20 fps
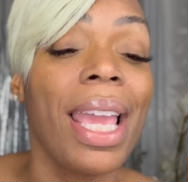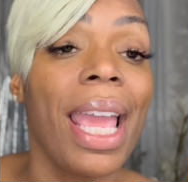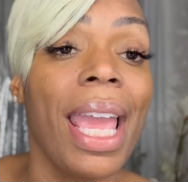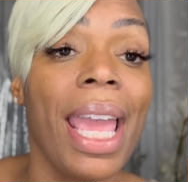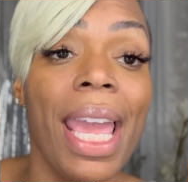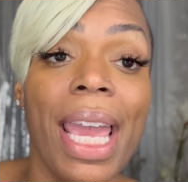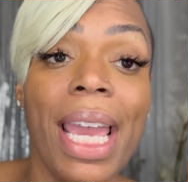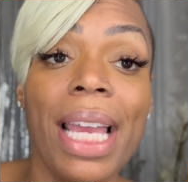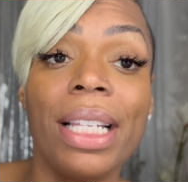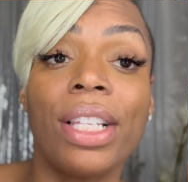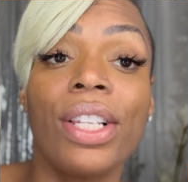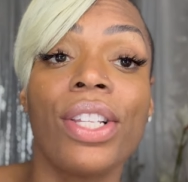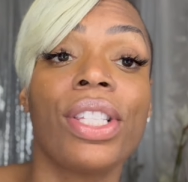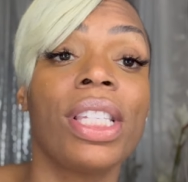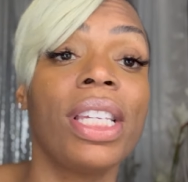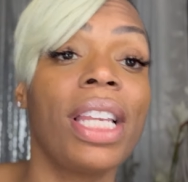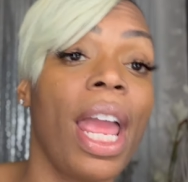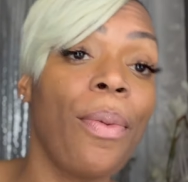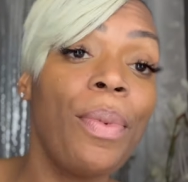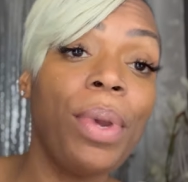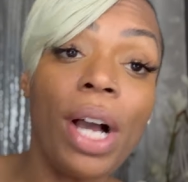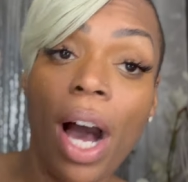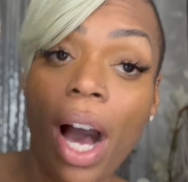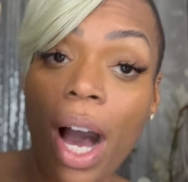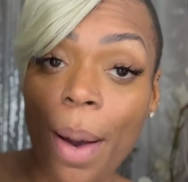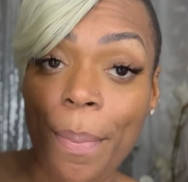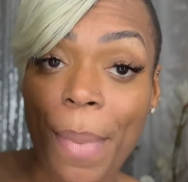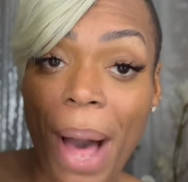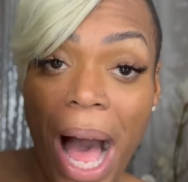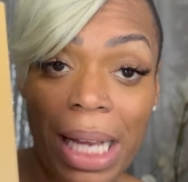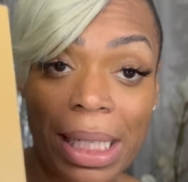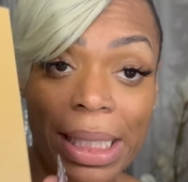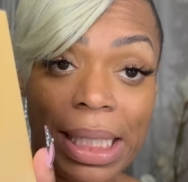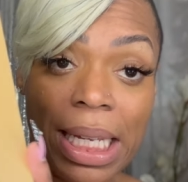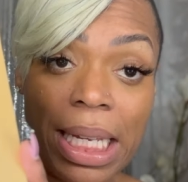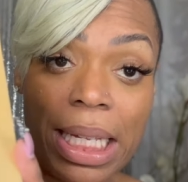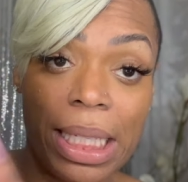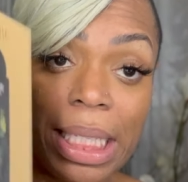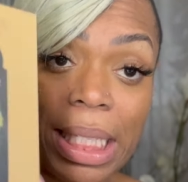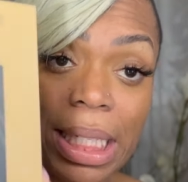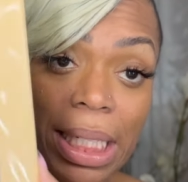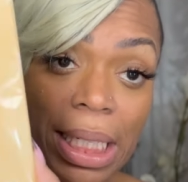And today we're going to unbox this.